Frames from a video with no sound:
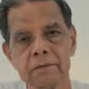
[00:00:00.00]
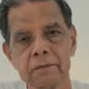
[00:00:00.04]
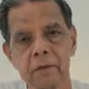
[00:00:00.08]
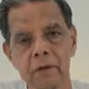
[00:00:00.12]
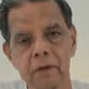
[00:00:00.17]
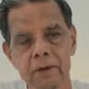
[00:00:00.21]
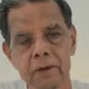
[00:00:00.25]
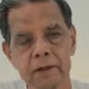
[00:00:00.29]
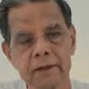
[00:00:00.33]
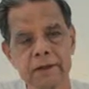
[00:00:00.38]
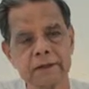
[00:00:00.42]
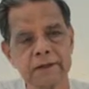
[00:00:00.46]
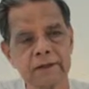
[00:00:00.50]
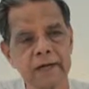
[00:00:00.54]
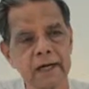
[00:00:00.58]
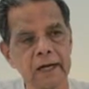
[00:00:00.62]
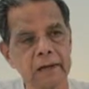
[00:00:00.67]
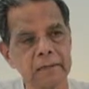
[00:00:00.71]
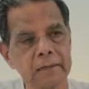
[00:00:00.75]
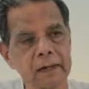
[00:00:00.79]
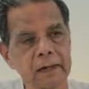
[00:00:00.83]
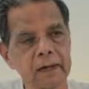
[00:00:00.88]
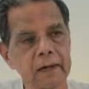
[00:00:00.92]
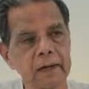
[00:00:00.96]
what are these
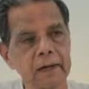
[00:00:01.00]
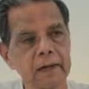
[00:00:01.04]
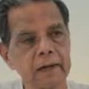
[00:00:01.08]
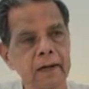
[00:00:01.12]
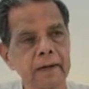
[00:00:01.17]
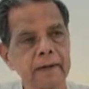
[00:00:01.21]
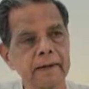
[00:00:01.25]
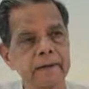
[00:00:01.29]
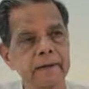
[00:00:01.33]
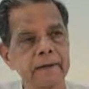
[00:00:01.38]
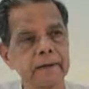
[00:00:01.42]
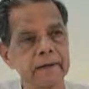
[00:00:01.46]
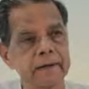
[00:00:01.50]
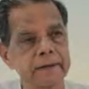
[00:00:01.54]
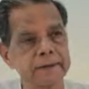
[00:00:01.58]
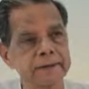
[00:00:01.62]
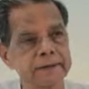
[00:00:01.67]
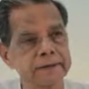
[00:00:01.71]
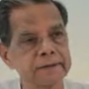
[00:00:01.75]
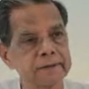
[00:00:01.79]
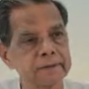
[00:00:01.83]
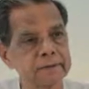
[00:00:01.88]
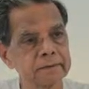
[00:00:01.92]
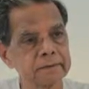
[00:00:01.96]
elemental
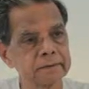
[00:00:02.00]
entities